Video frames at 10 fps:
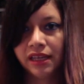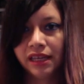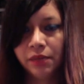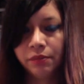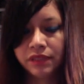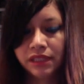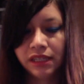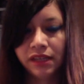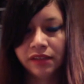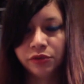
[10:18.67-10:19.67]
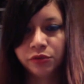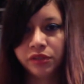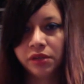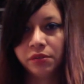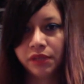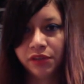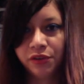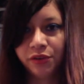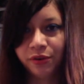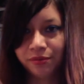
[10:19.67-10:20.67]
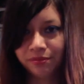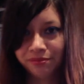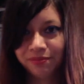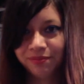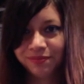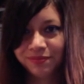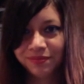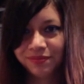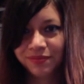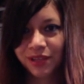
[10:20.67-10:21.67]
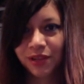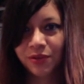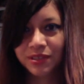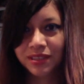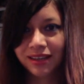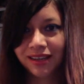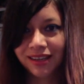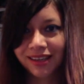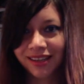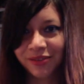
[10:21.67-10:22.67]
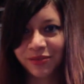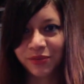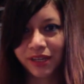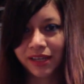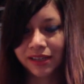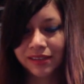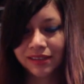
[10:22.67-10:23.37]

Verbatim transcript: keep seeing the dream in your closed eye kind of way.